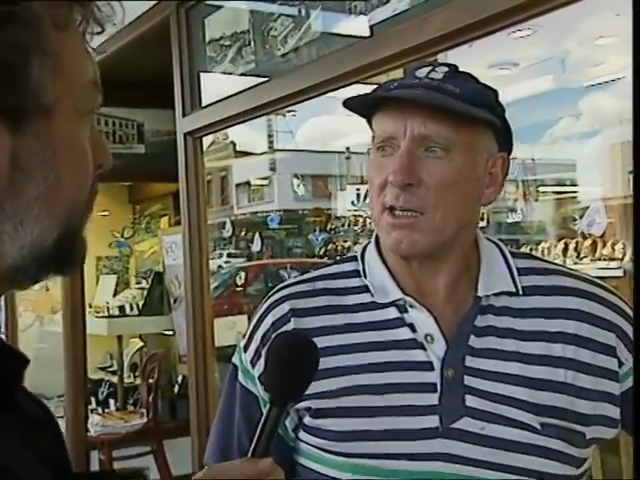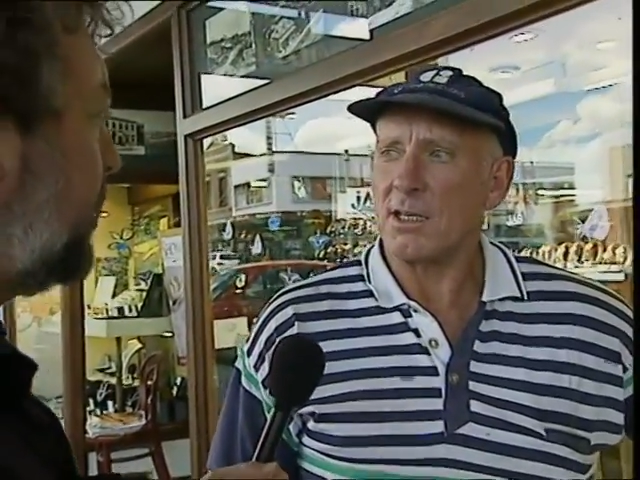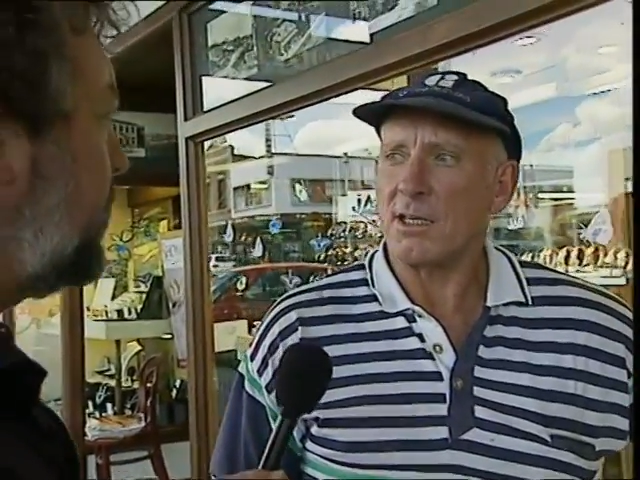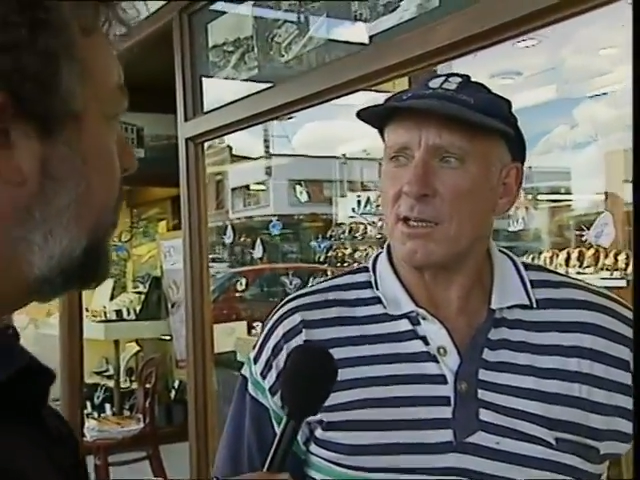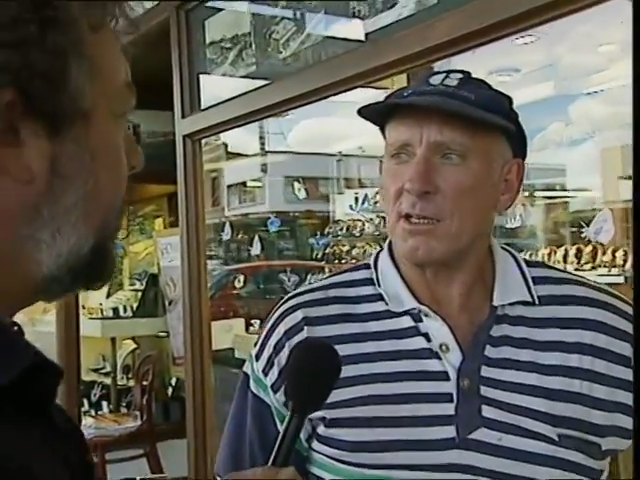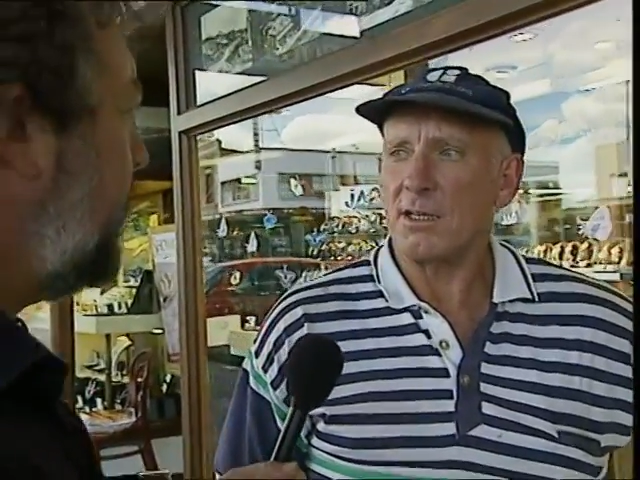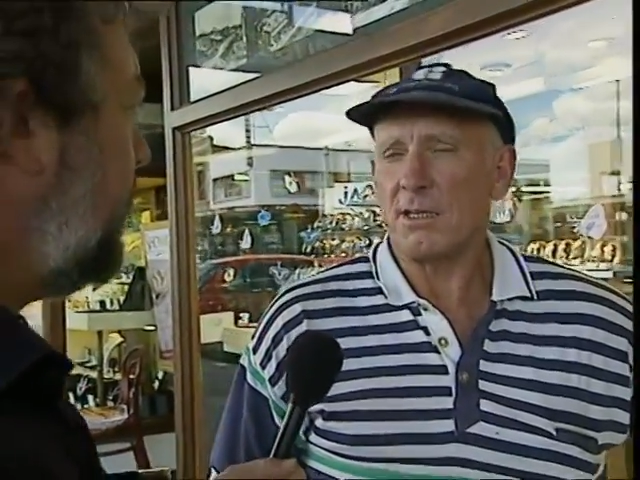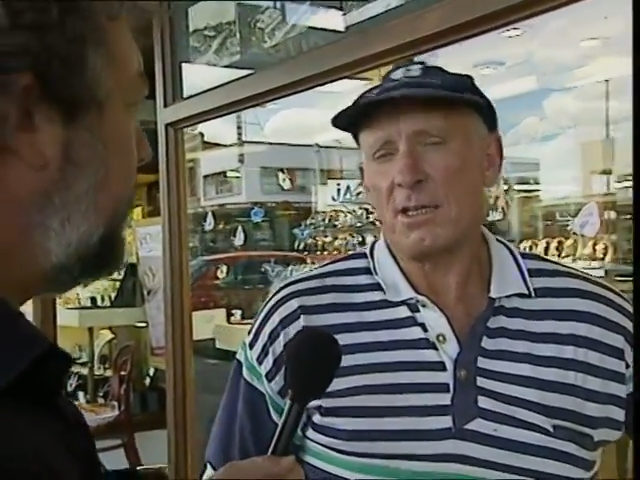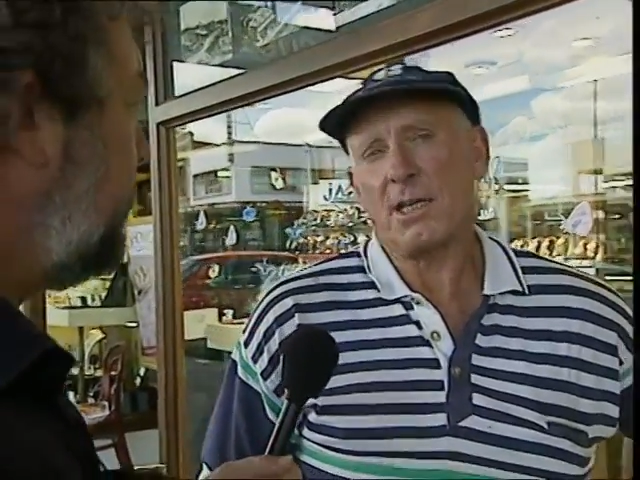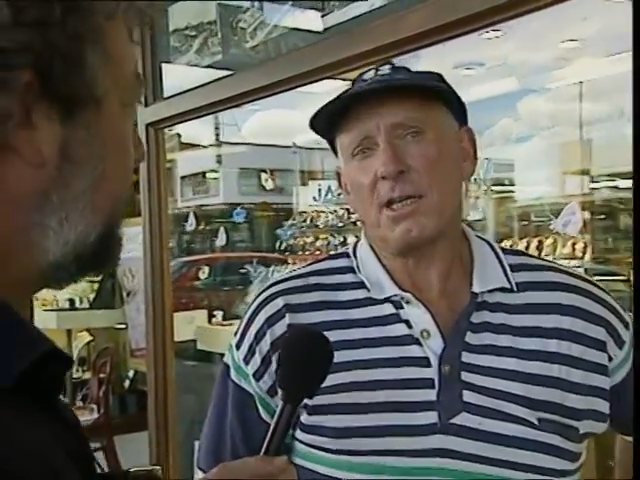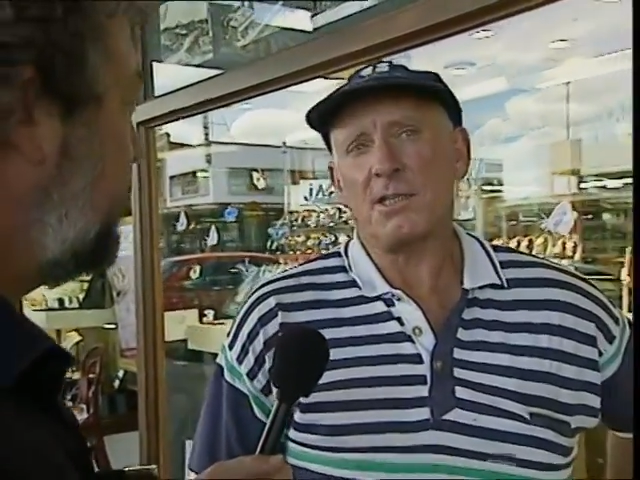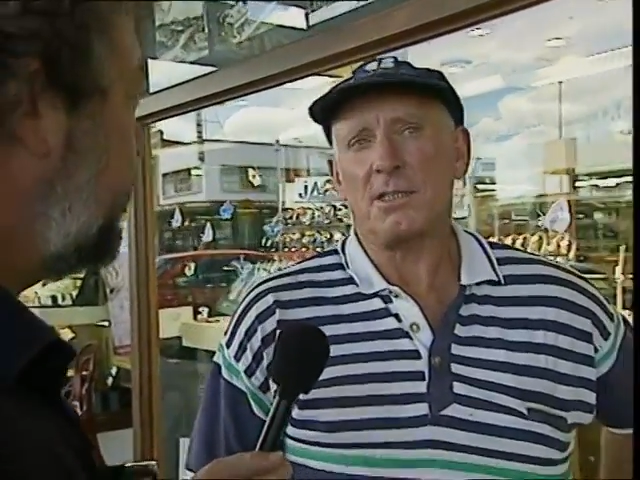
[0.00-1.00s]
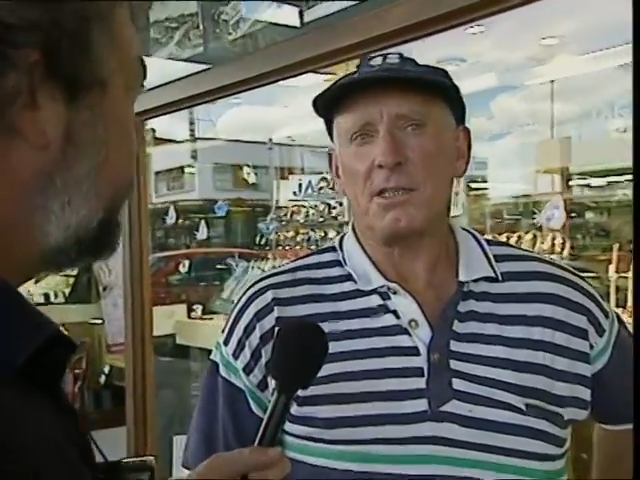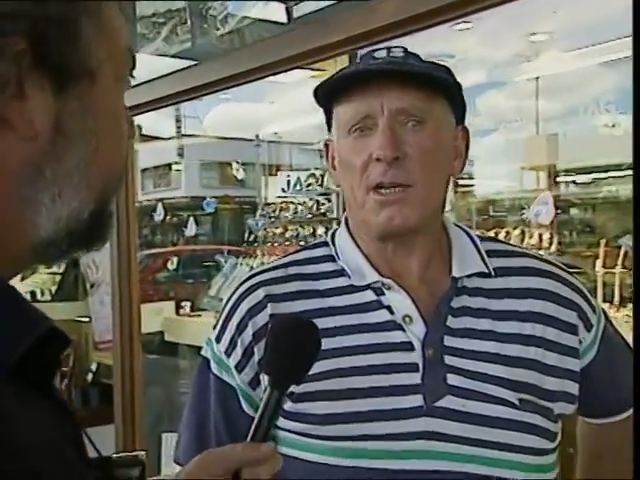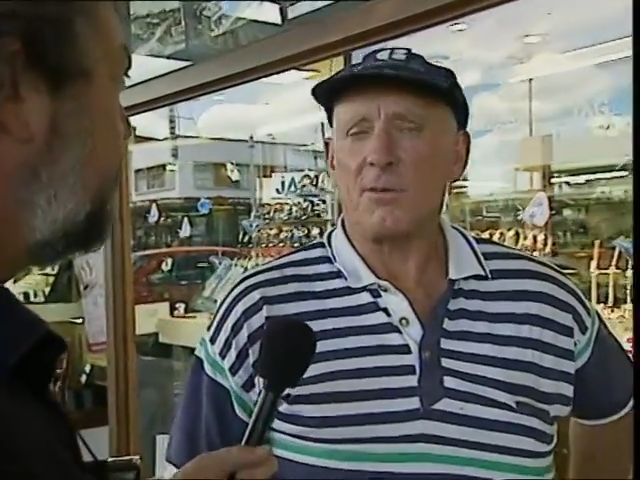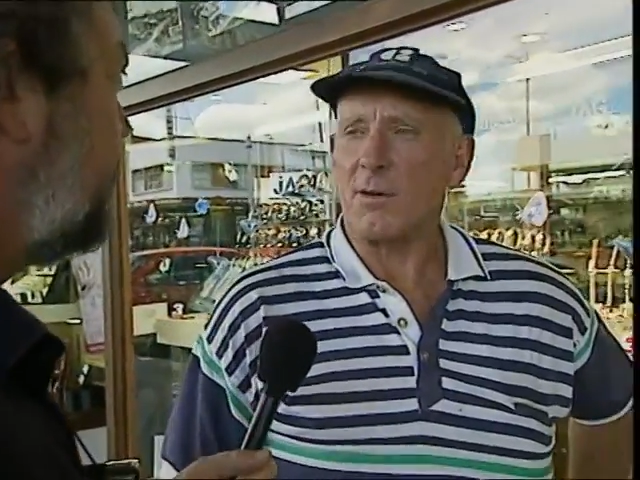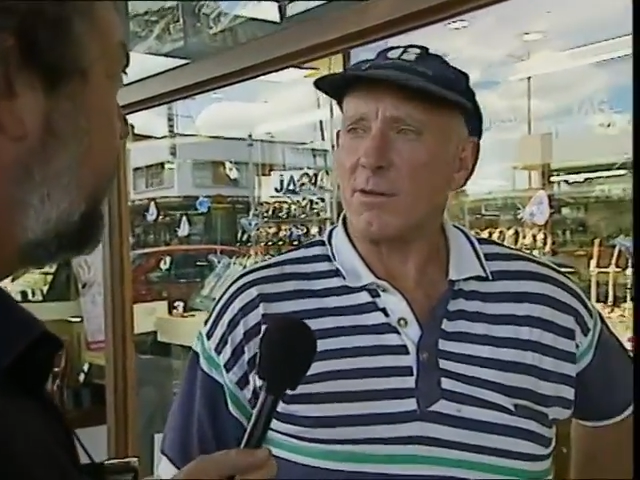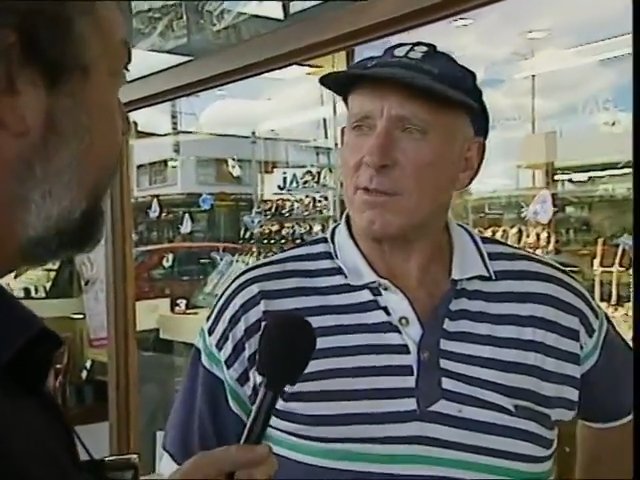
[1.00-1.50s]
She's all right? Yeah, she
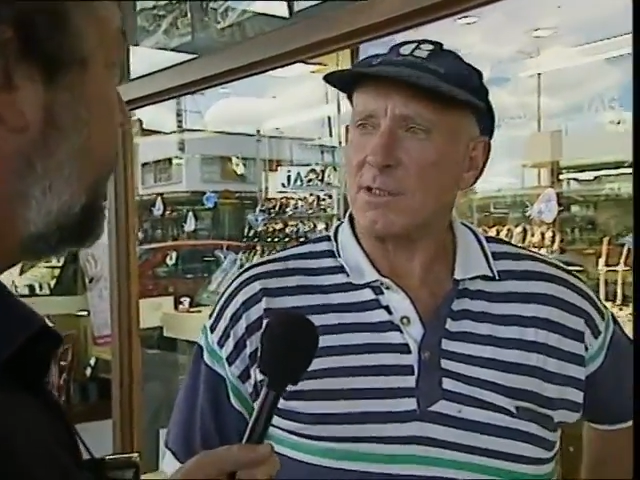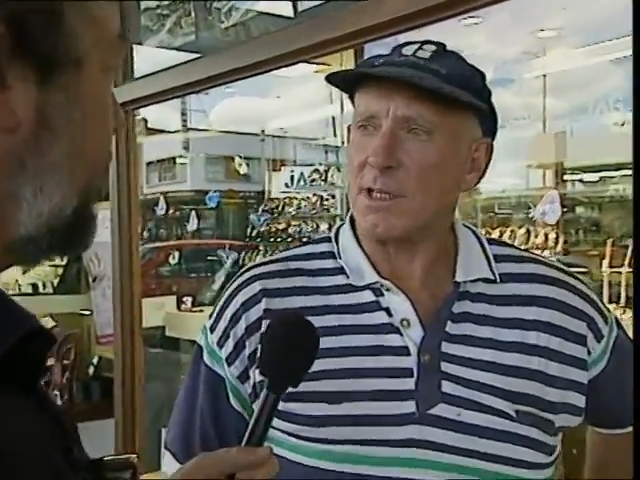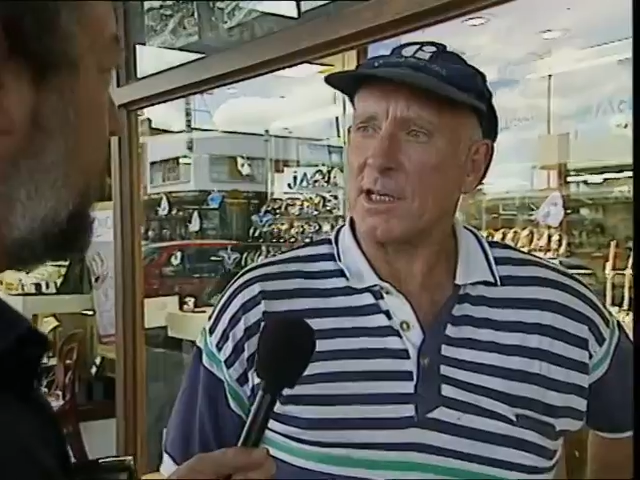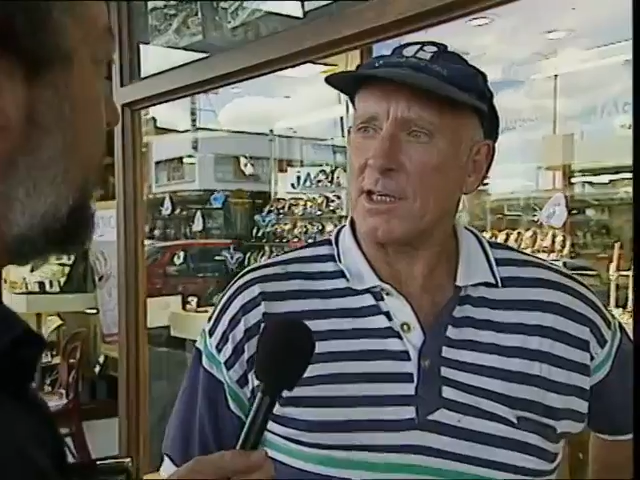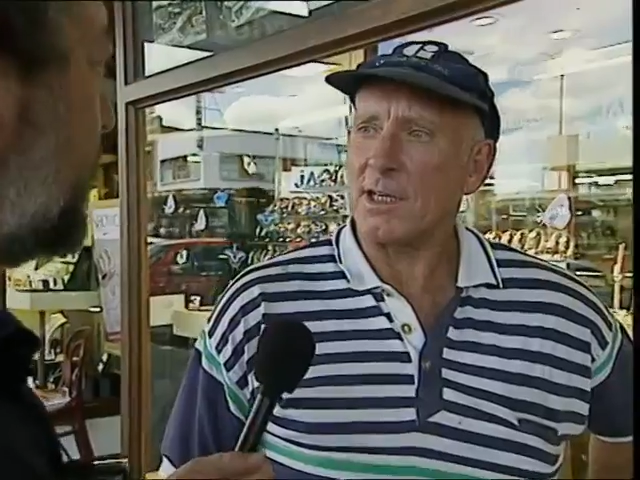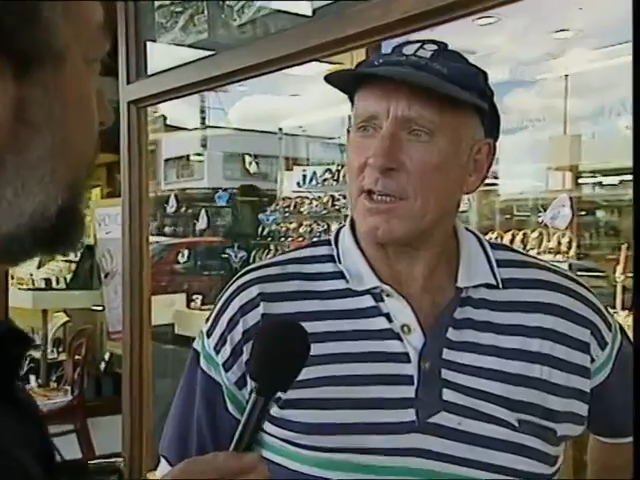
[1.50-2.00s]
no worries, yeah.